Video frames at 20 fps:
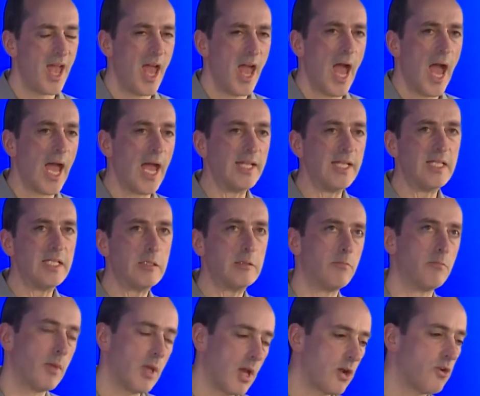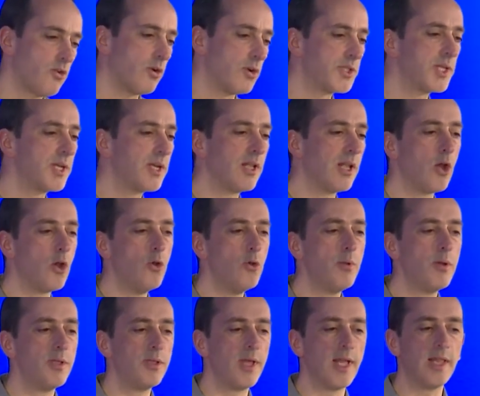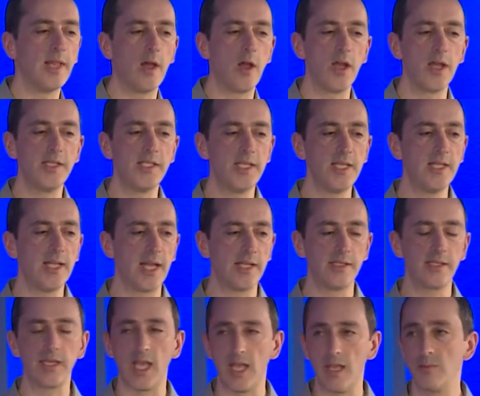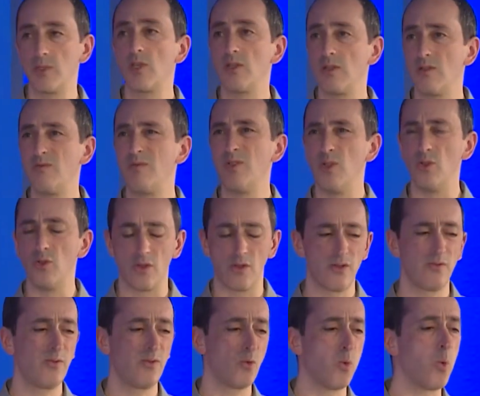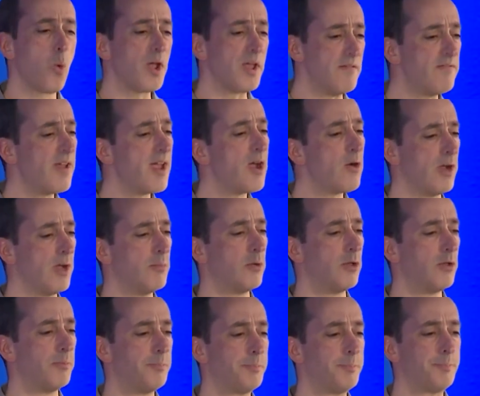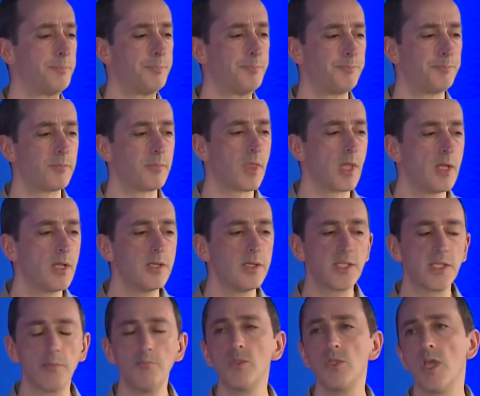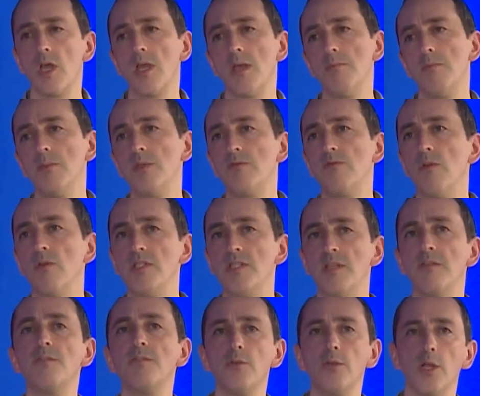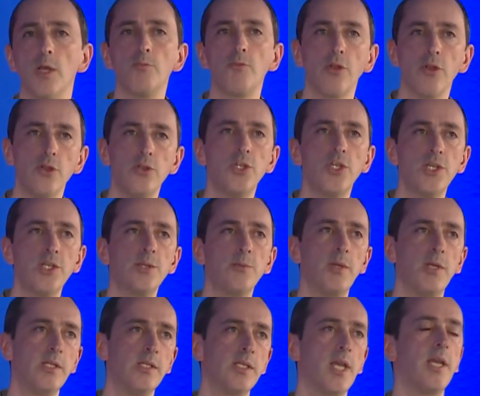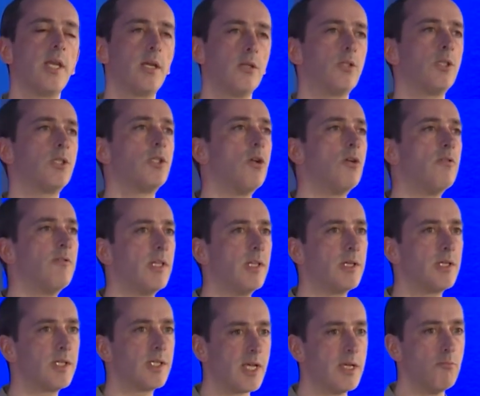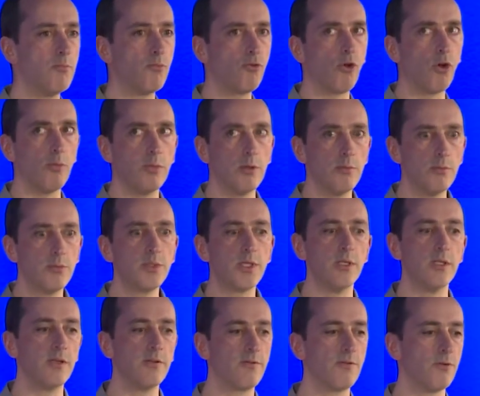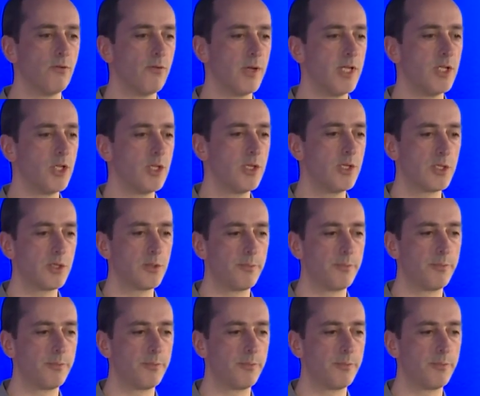And across the globe, their IT landscapes can look quite variable. Sometimes very different approaches are being taken to solving the same problems in different regions.